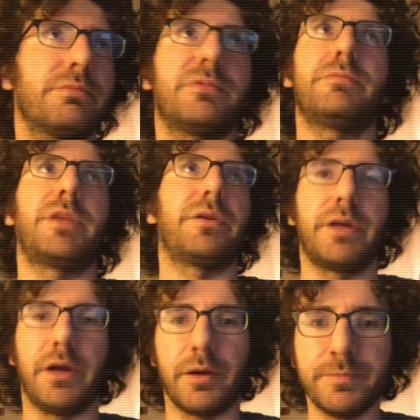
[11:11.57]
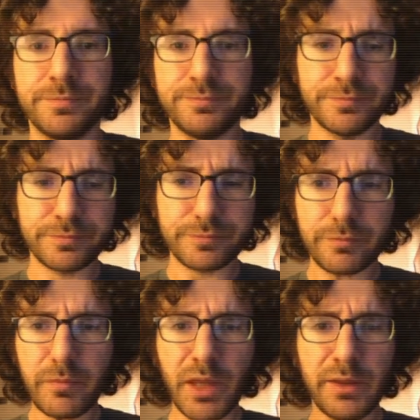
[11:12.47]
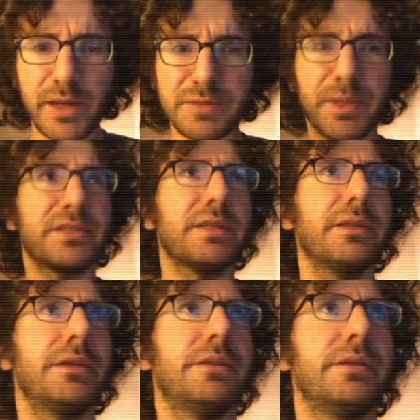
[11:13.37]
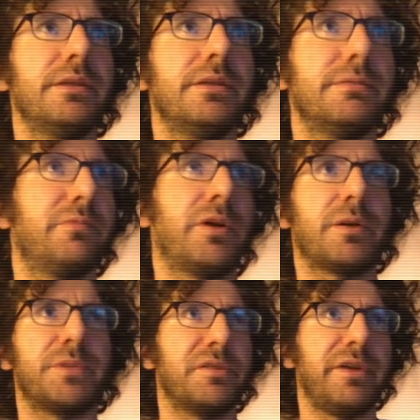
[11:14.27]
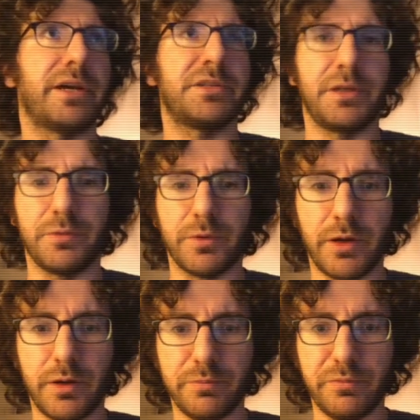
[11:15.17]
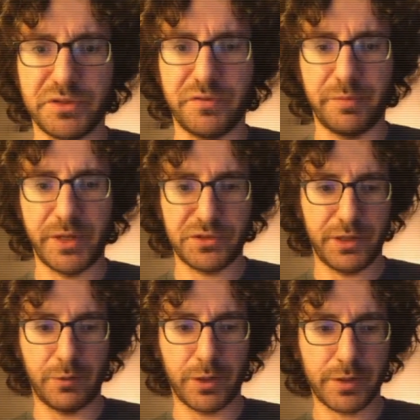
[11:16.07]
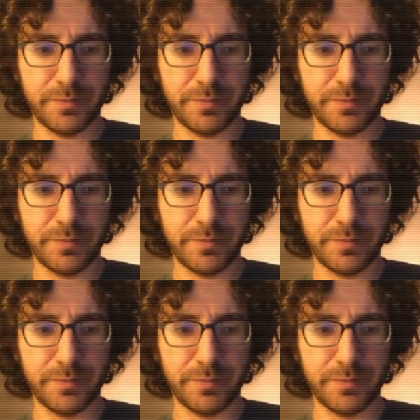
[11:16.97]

there they are. And that's basically the Welcome to the Vax network, misinformation network.